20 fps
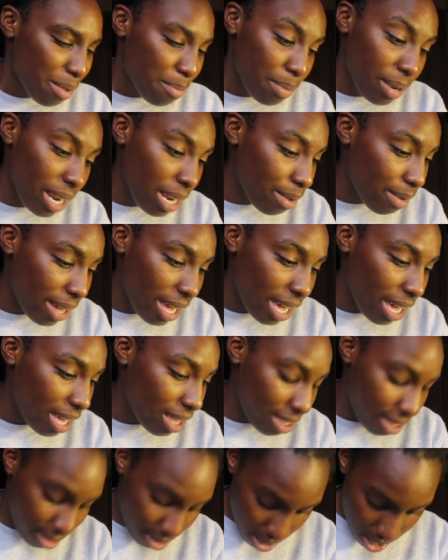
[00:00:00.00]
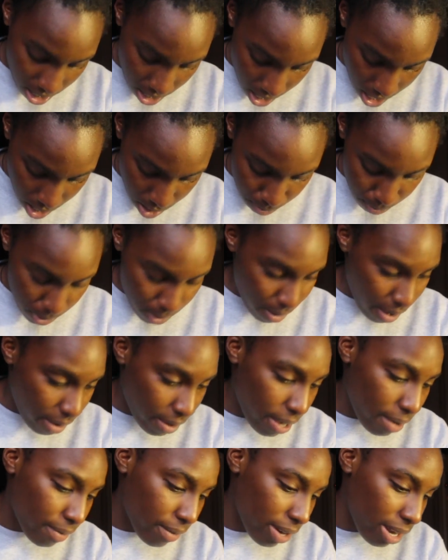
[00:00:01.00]
But anyway, let it help you
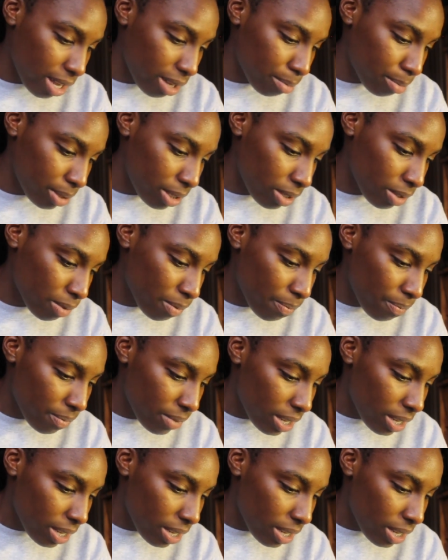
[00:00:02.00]
however it helps you.